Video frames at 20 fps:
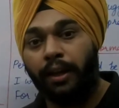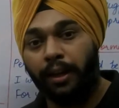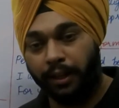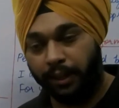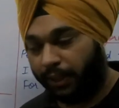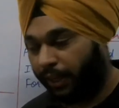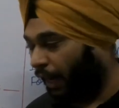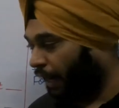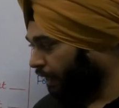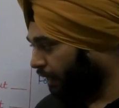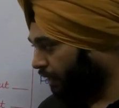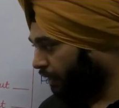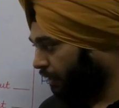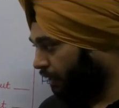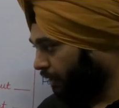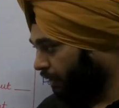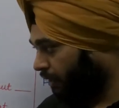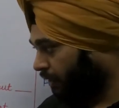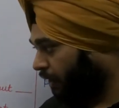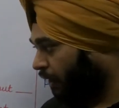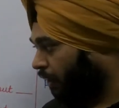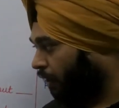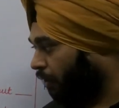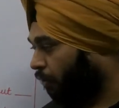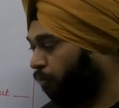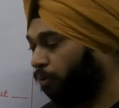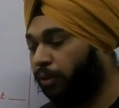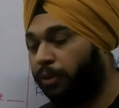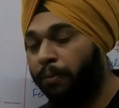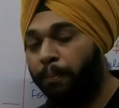write this,
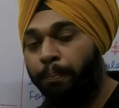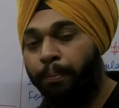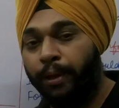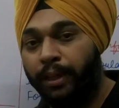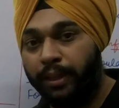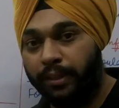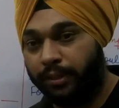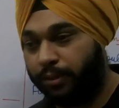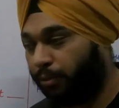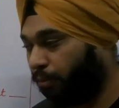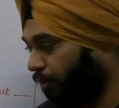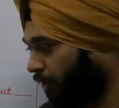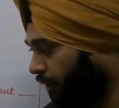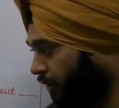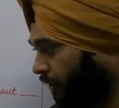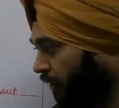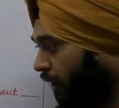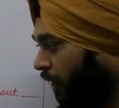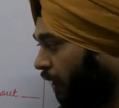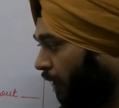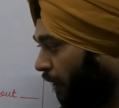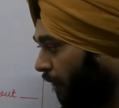could you please do this.